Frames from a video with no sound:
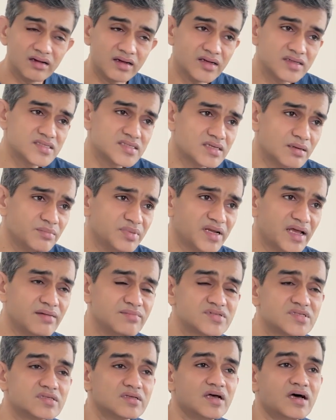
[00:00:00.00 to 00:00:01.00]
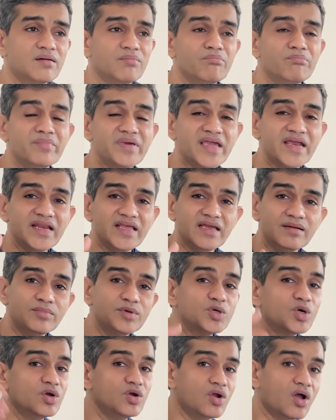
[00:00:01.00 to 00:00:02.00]
Sometimes a medium
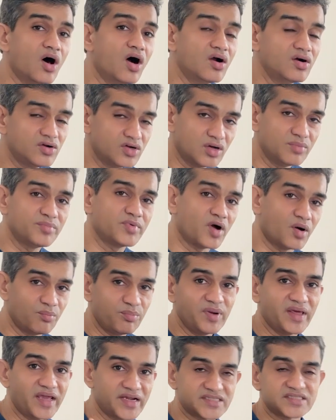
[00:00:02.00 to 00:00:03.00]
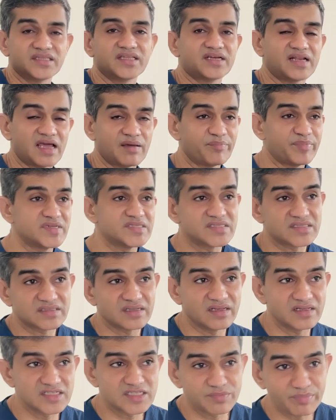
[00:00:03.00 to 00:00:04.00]
to long-term complication that happens
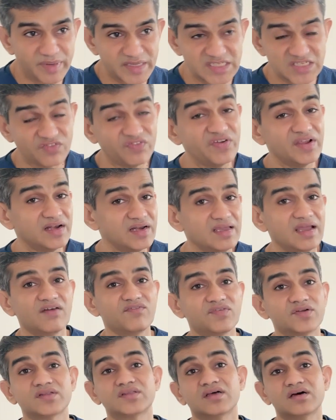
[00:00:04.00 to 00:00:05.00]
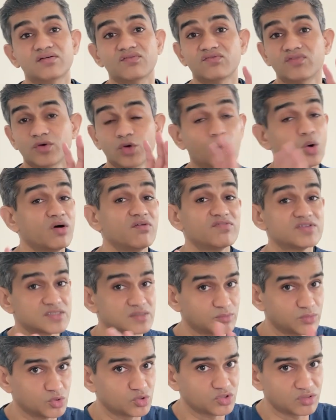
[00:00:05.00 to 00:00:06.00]
specifically after the lower
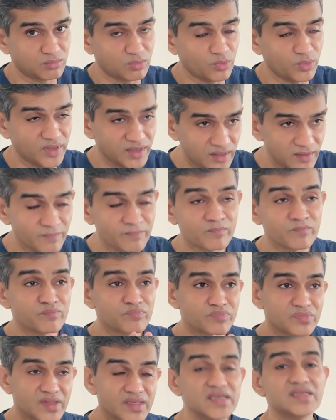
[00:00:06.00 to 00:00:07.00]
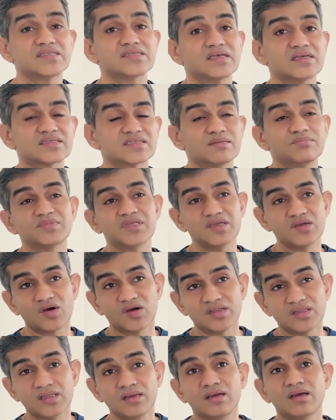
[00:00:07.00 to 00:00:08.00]
wisdom tooth removal is something
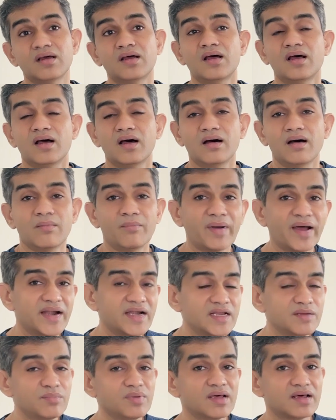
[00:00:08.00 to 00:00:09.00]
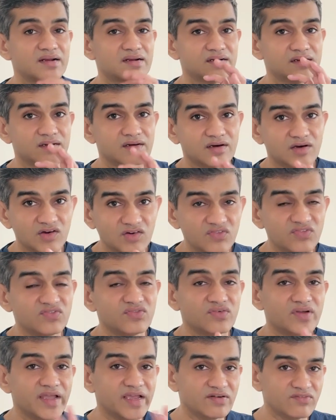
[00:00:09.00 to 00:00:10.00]
called the mandibular nerve
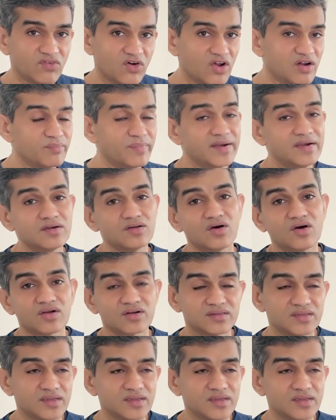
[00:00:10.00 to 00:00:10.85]
involvement or